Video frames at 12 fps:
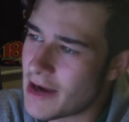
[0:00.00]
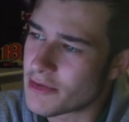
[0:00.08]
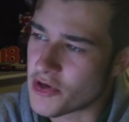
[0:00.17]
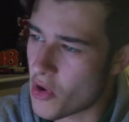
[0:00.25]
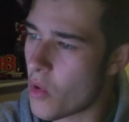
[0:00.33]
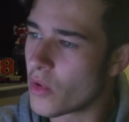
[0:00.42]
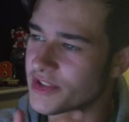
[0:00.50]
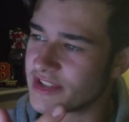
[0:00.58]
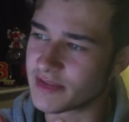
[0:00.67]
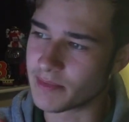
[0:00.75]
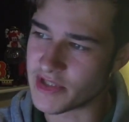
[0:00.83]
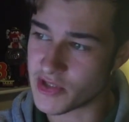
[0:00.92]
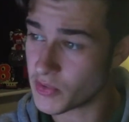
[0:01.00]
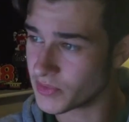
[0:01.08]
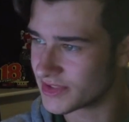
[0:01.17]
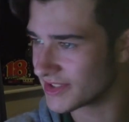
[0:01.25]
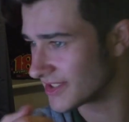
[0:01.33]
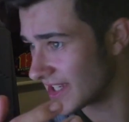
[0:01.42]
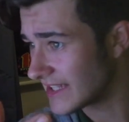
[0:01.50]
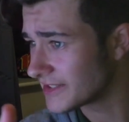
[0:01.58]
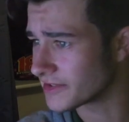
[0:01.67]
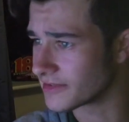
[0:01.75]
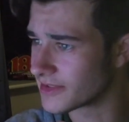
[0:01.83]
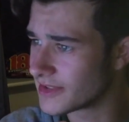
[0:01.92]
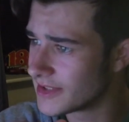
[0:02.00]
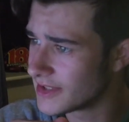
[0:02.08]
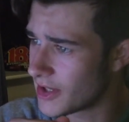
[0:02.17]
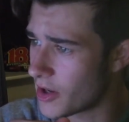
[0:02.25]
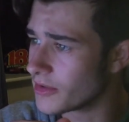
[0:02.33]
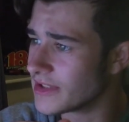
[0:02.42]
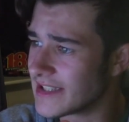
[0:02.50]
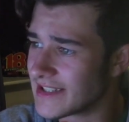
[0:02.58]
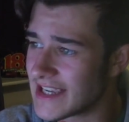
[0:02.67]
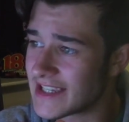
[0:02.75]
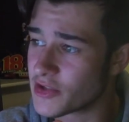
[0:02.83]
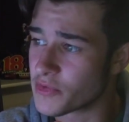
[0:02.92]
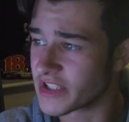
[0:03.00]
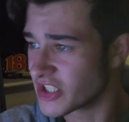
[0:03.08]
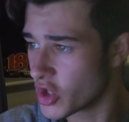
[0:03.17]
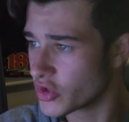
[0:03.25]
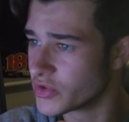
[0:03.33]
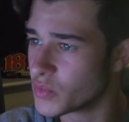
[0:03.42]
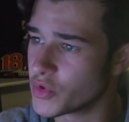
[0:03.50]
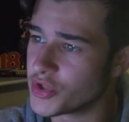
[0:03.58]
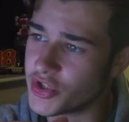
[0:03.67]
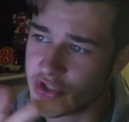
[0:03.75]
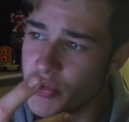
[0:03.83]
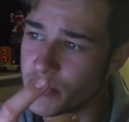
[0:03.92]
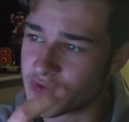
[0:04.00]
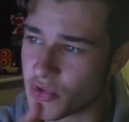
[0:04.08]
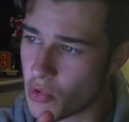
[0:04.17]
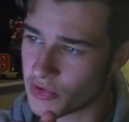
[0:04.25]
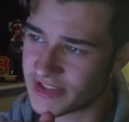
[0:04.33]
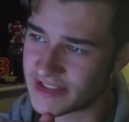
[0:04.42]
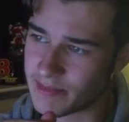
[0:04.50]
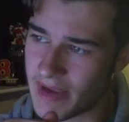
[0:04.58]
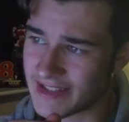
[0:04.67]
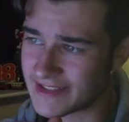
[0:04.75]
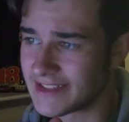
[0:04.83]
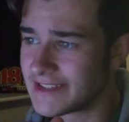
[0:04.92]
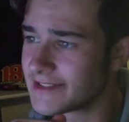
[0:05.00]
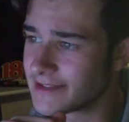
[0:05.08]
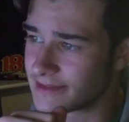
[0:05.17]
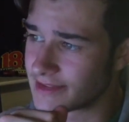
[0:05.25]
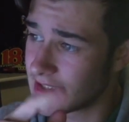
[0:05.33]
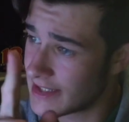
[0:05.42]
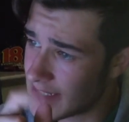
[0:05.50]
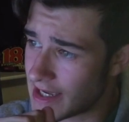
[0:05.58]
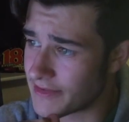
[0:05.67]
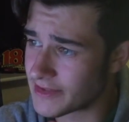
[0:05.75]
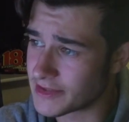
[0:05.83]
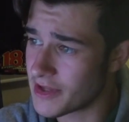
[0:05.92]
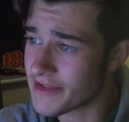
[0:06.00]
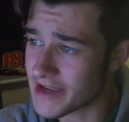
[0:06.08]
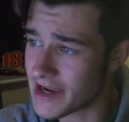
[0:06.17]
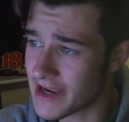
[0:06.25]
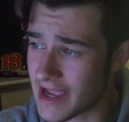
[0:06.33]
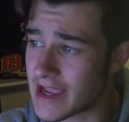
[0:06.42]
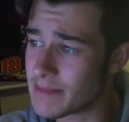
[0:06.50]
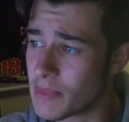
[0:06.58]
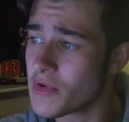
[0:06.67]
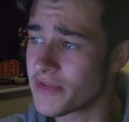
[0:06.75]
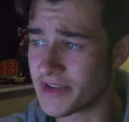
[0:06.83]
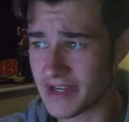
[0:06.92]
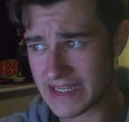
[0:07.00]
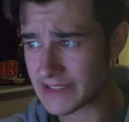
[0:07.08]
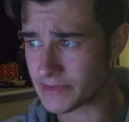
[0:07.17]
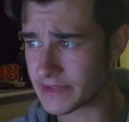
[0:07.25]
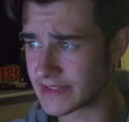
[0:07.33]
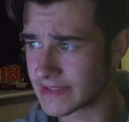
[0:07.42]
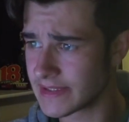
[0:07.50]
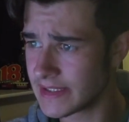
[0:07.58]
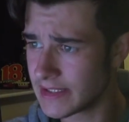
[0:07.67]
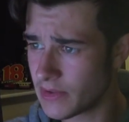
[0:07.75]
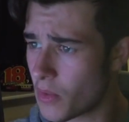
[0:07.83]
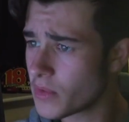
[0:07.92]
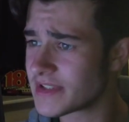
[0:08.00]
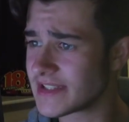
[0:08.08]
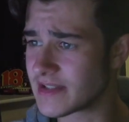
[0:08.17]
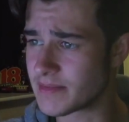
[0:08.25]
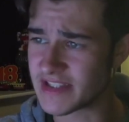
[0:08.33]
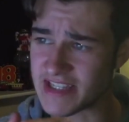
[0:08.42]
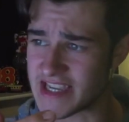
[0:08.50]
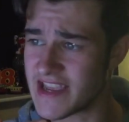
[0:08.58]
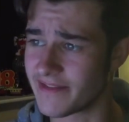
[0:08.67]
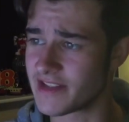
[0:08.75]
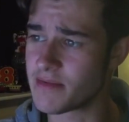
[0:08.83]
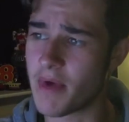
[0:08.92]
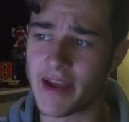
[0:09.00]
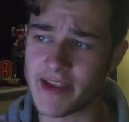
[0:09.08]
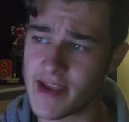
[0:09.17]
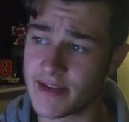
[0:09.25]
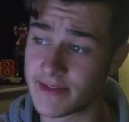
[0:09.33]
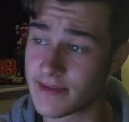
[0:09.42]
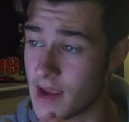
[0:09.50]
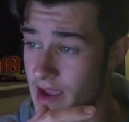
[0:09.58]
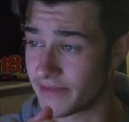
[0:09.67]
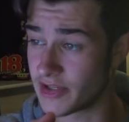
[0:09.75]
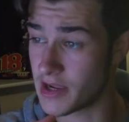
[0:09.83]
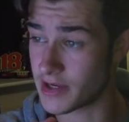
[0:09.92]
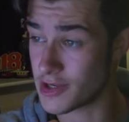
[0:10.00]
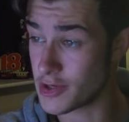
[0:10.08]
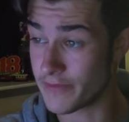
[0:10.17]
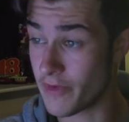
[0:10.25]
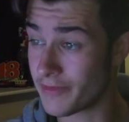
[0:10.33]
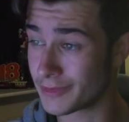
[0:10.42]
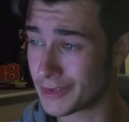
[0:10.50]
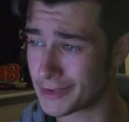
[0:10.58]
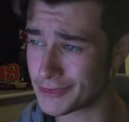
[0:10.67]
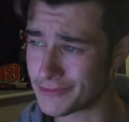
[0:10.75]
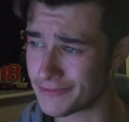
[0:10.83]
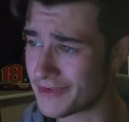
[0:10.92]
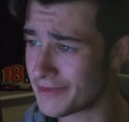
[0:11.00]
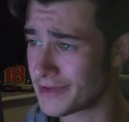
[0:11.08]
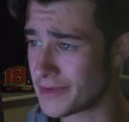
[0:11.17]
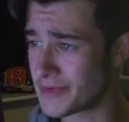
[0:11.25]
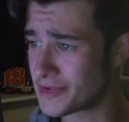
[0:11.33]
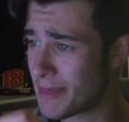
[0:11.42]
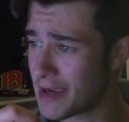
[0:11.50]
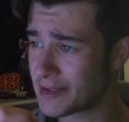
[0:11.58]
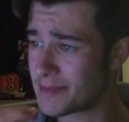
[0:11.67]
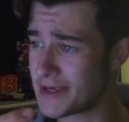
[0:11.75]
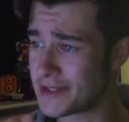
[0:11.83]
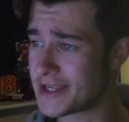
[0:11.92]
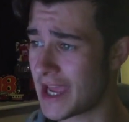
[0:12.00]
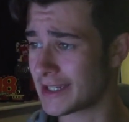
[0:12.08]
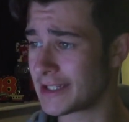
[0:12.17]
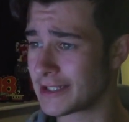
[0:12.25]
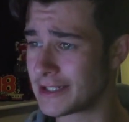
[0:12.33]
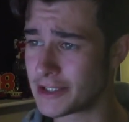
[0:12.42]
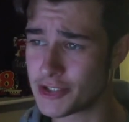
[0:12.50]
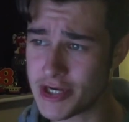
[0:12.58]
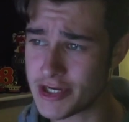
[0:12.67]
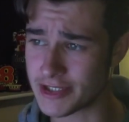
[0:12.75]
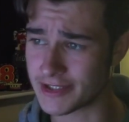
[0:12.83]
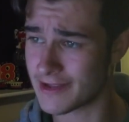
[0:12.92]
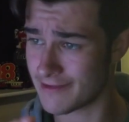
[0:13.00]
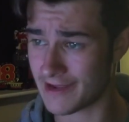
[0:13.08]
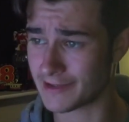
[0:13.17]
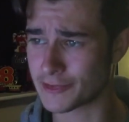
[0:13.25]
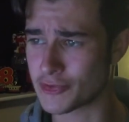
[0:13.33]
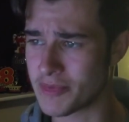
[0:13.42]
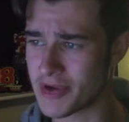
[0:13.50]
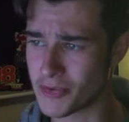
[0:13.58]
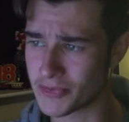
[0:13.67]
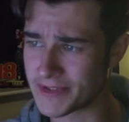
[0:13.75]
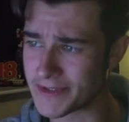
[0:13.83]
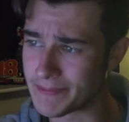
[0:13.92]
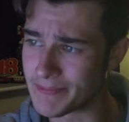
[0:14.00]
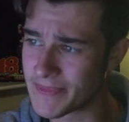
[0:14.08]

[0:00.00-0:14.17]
can autism be used as an insult? Only an ignorant would use autism as an insult, and there's nothing I hate more than ignorance. Autism is a gift in my case. I have an IQ of over 150, which makes me technically a genius, thanks to my autism.